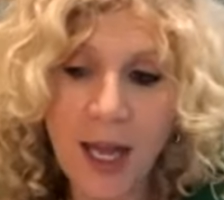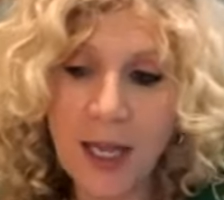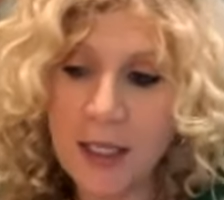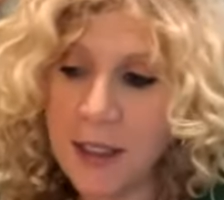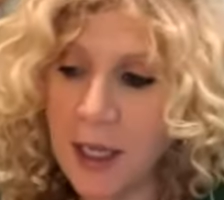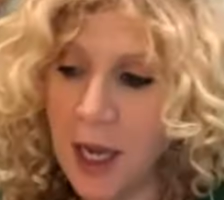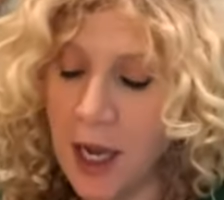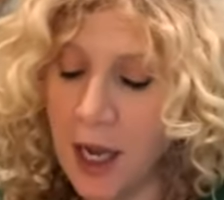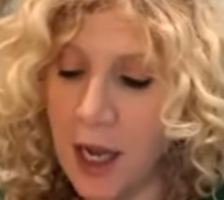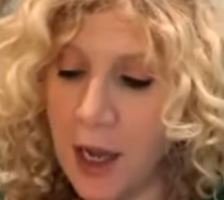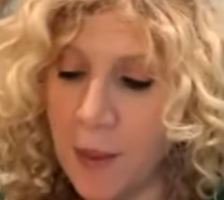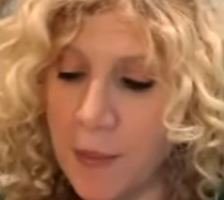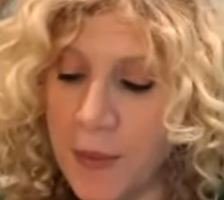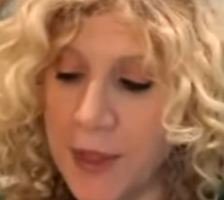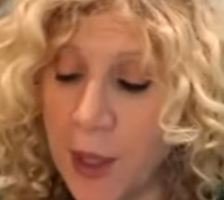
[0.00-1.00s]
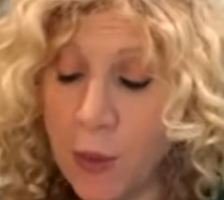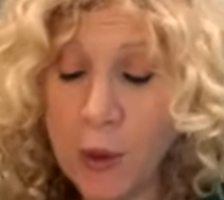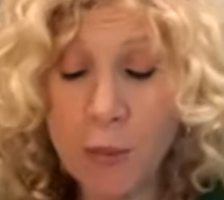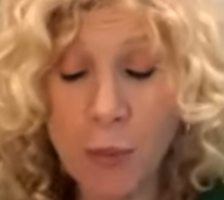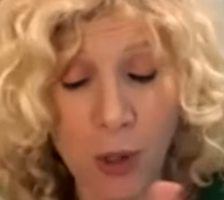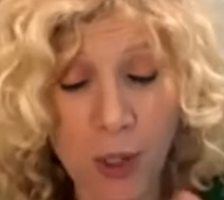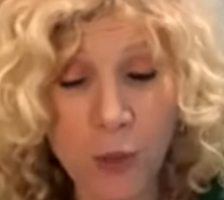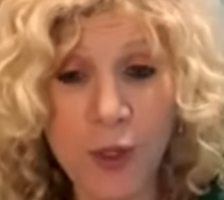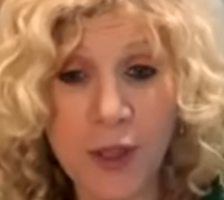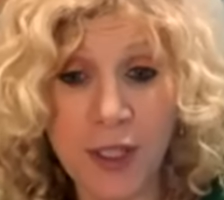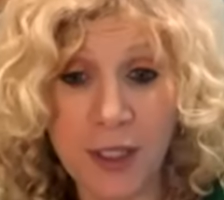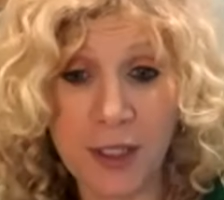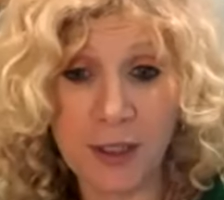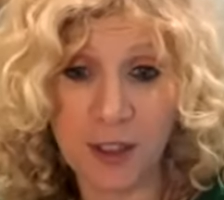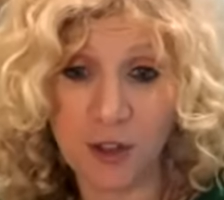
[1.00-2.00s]
And um, they were born with
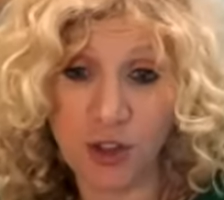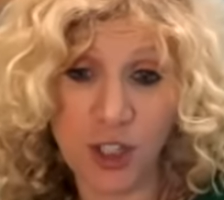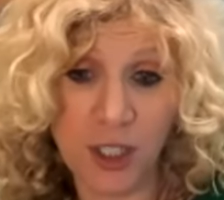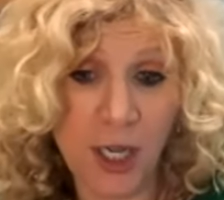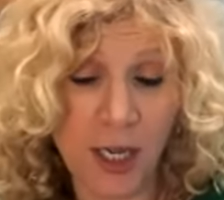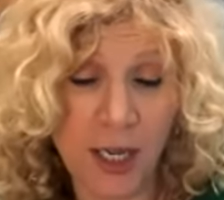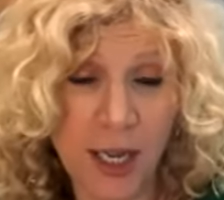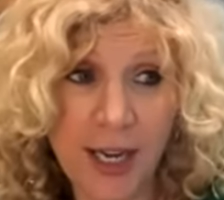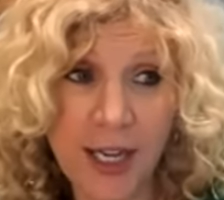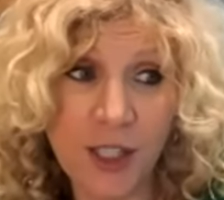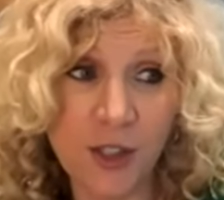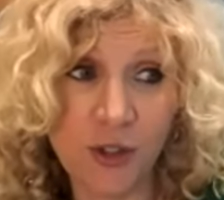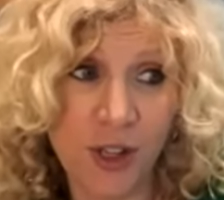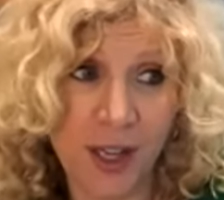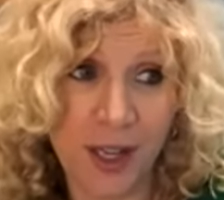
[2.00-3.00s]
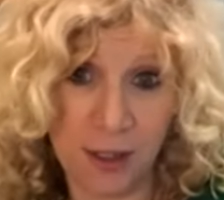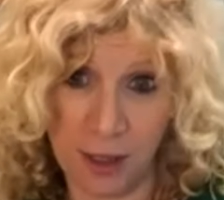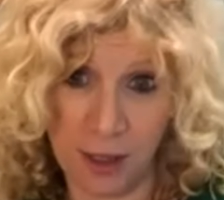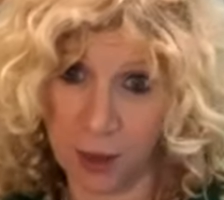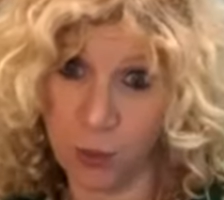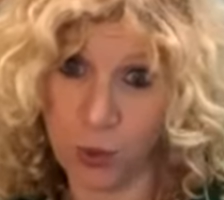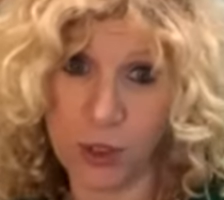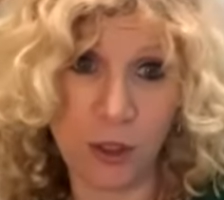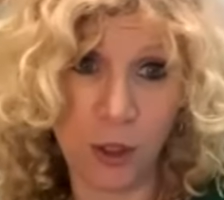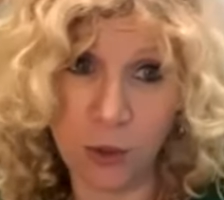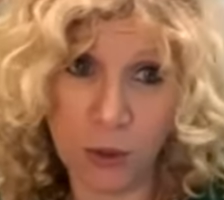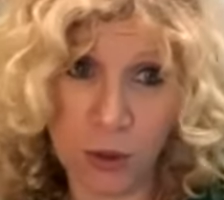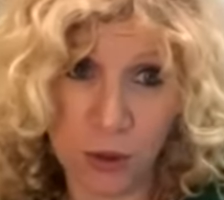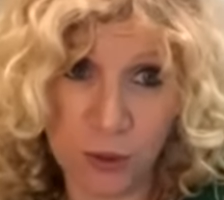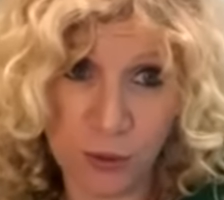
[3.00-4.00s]
it at such a young age that there was
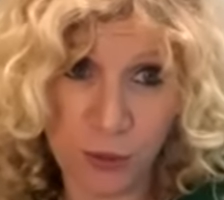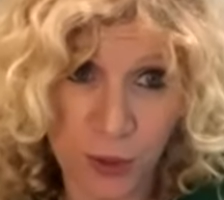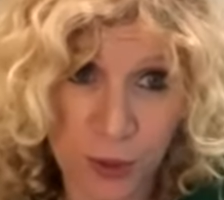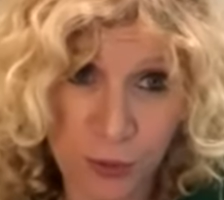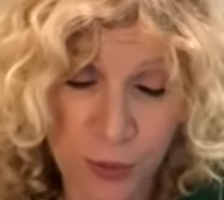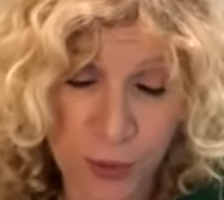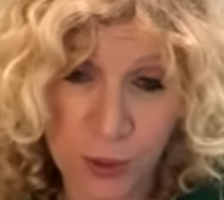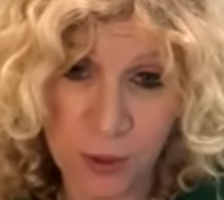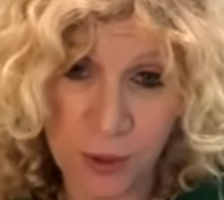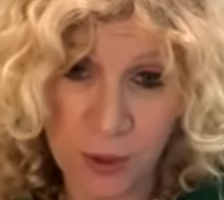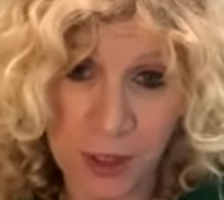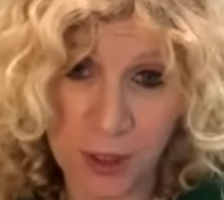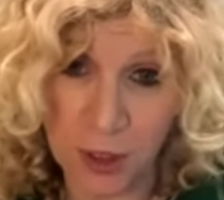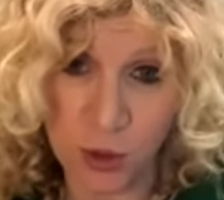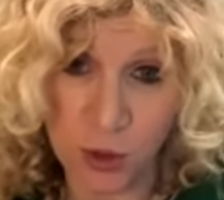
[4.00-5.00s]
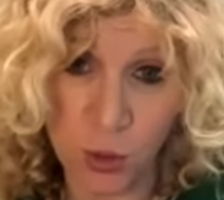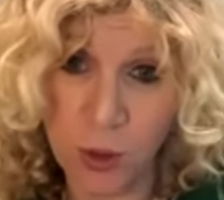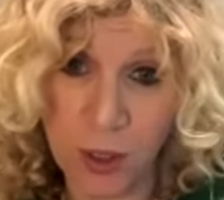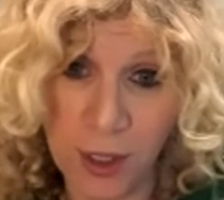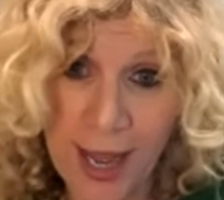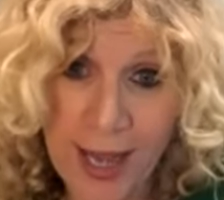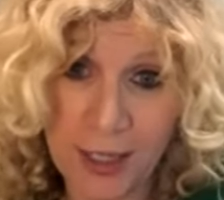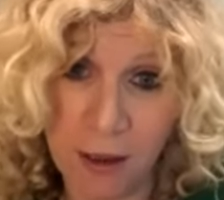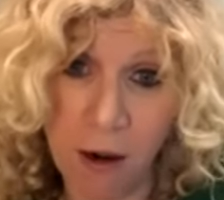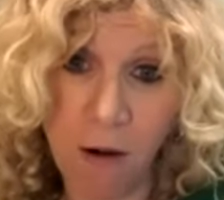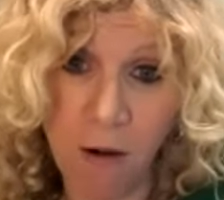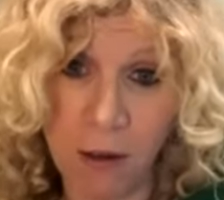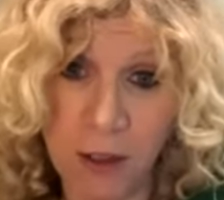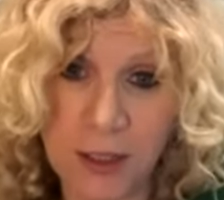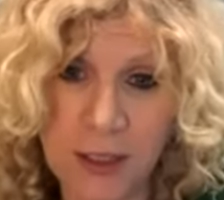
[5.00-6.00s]
no gluten-free food in the store at
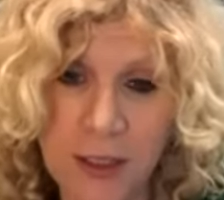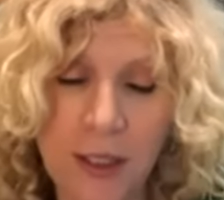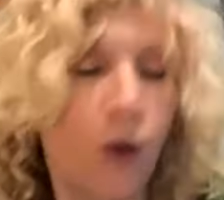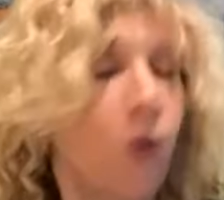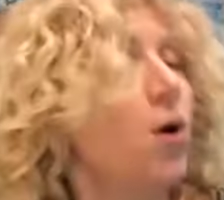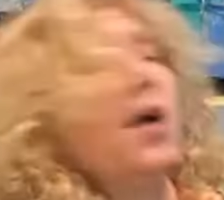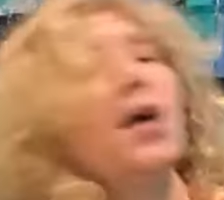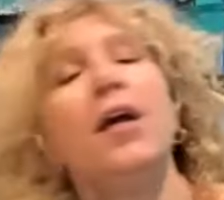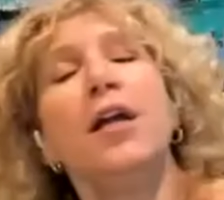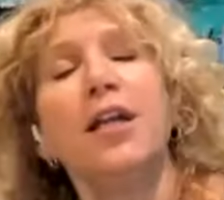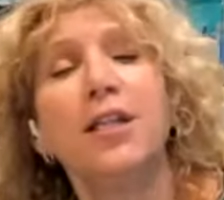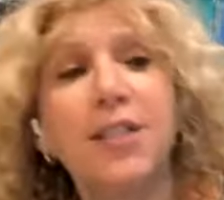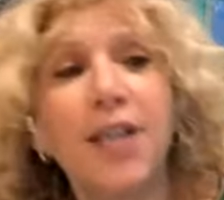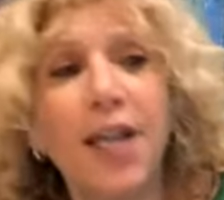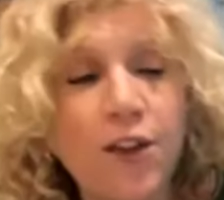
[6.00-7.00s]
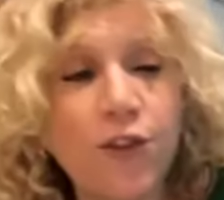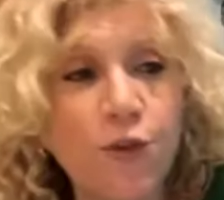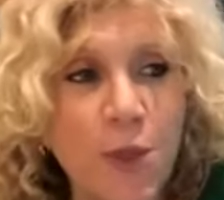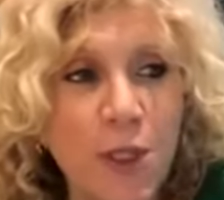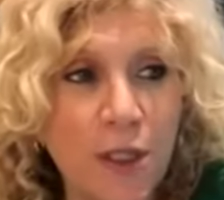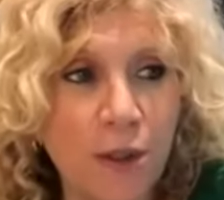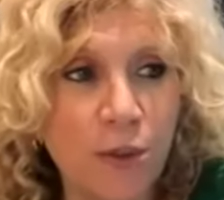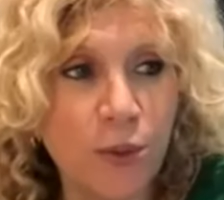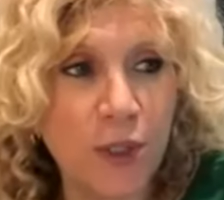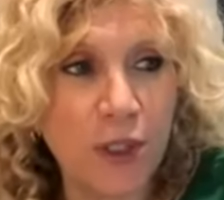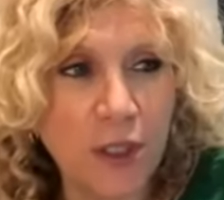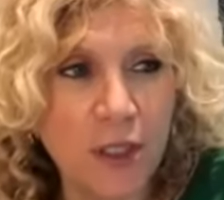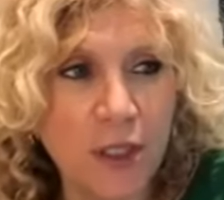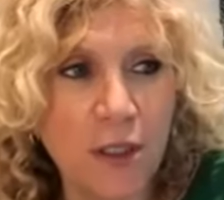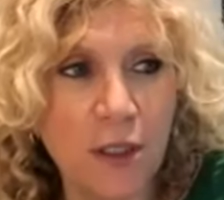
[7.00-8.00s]
all. Mm-hmm. And so it gave me a
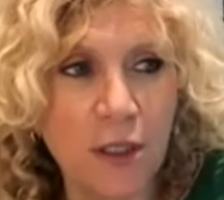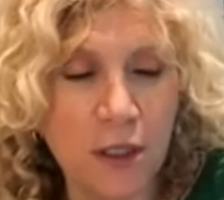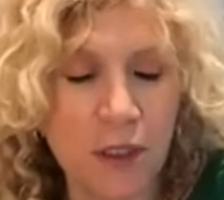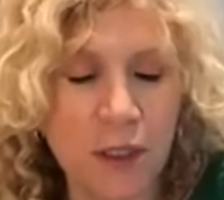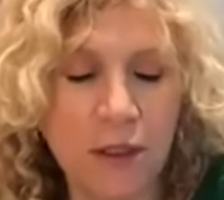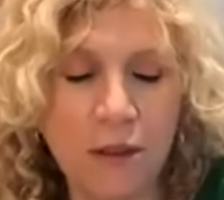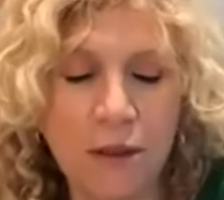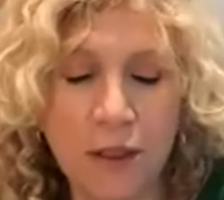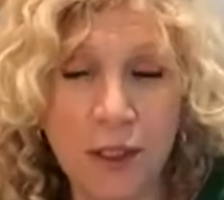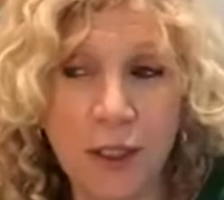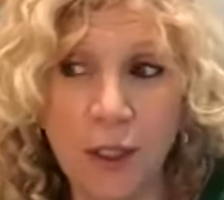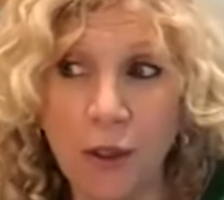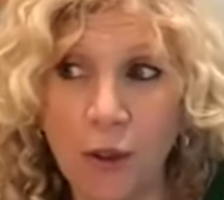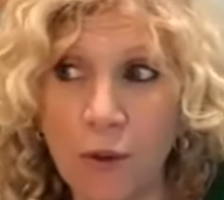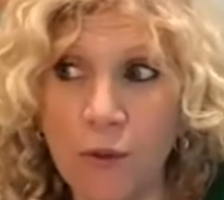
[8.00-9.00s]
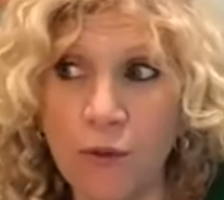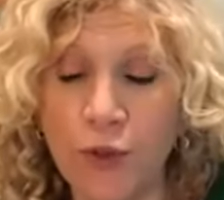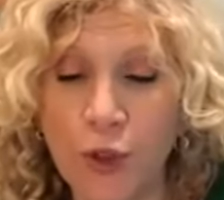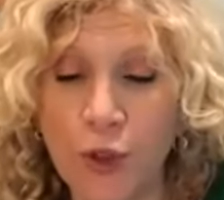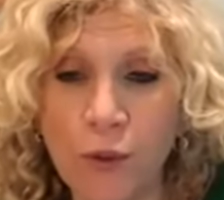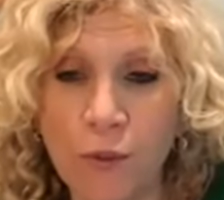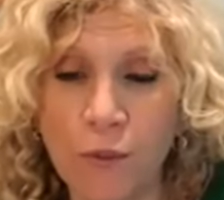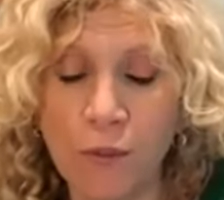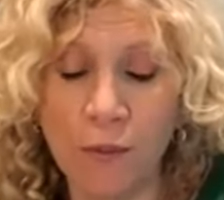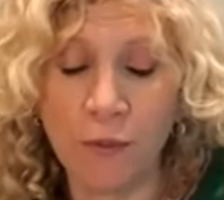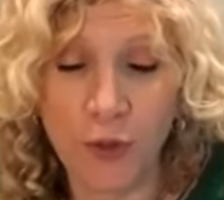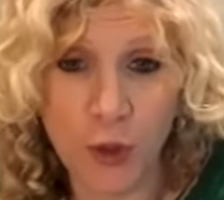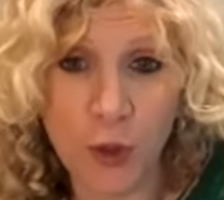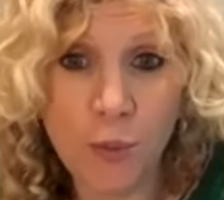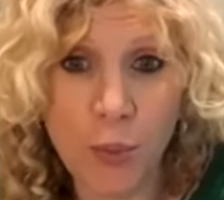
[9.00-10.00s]
really good, you know, view
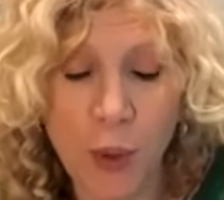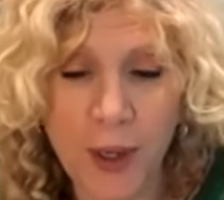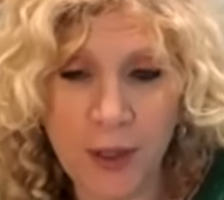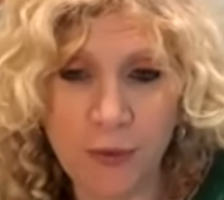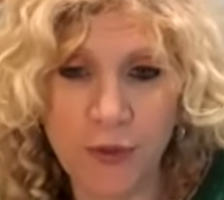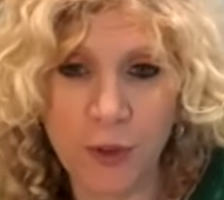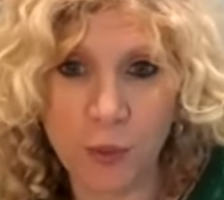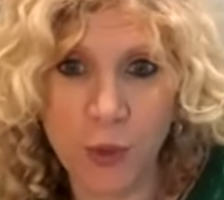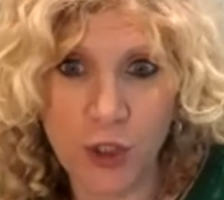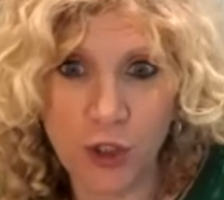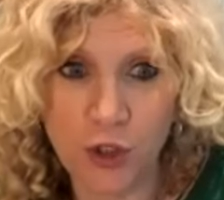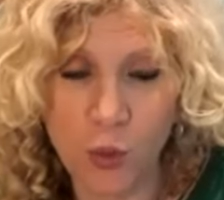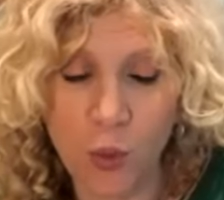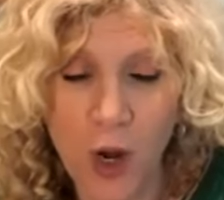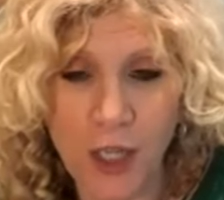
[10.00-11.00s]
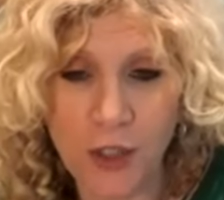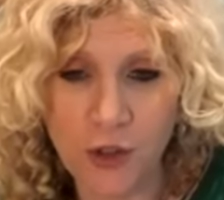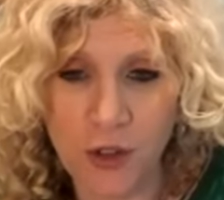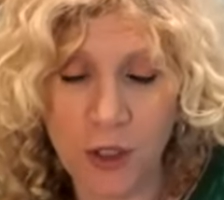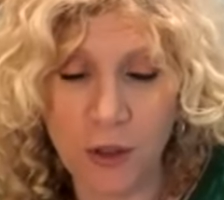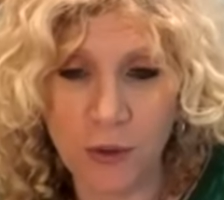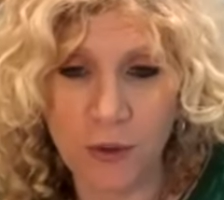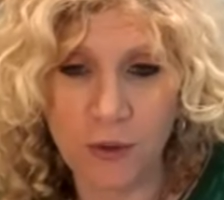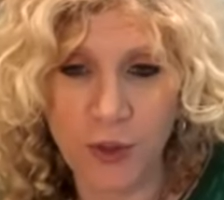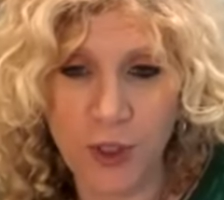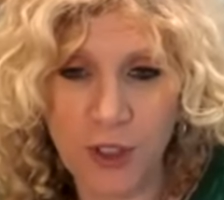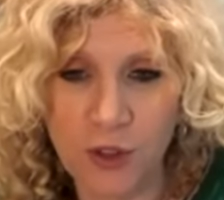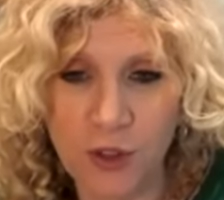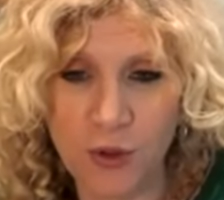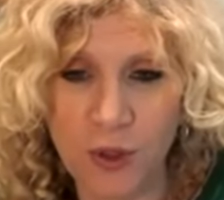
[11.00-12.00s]
viewpoint from which to watch the
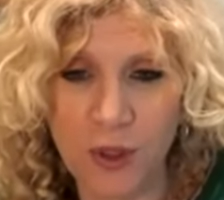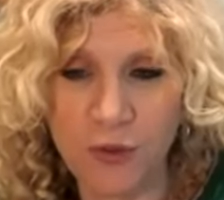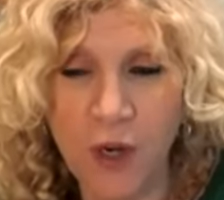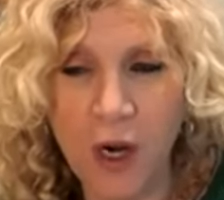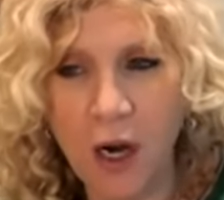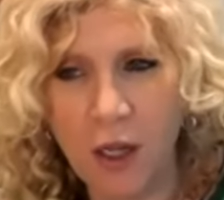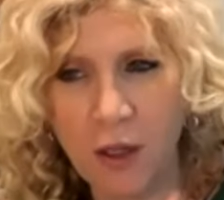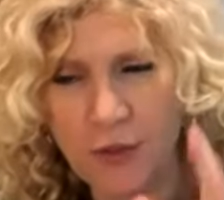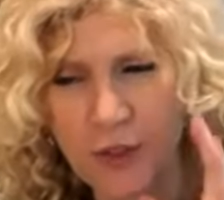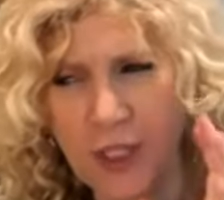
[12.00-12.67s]
gluten-free industry evolve.